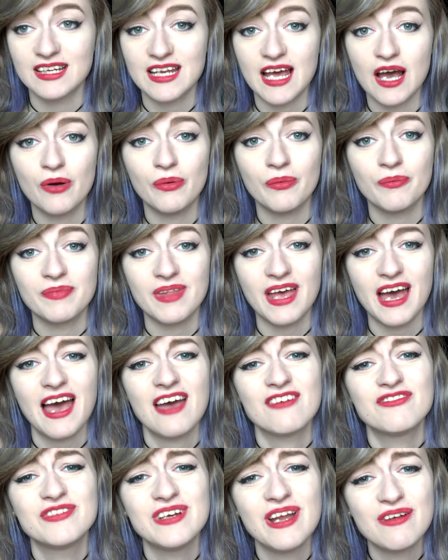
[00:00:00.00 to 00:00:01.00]
Now
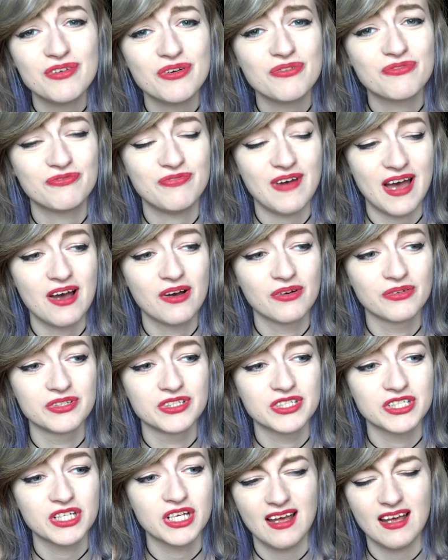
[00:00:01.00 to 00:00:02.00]
I've never
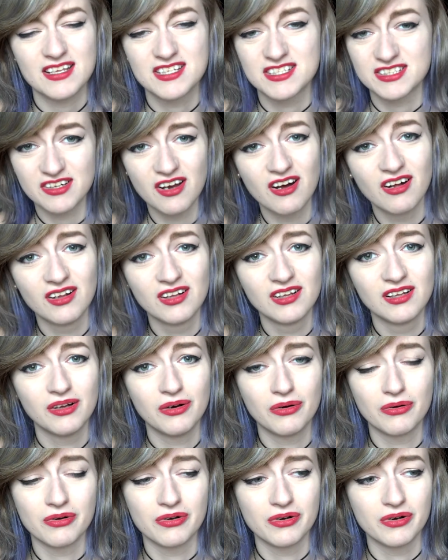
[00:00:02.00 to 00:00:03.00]
found a skull
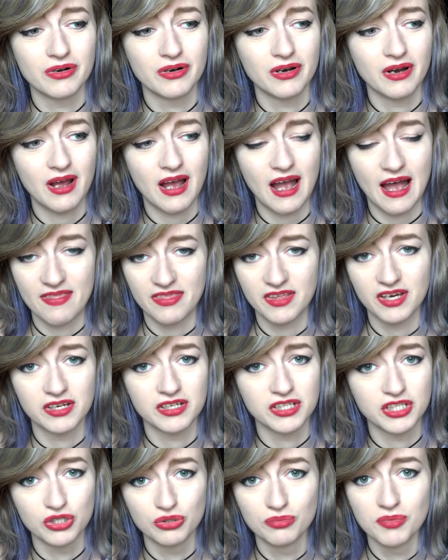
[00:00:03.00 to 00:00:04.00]
or other
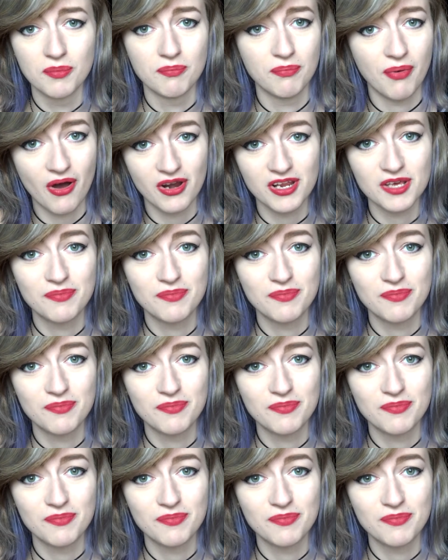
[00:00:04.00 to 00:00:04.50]
human body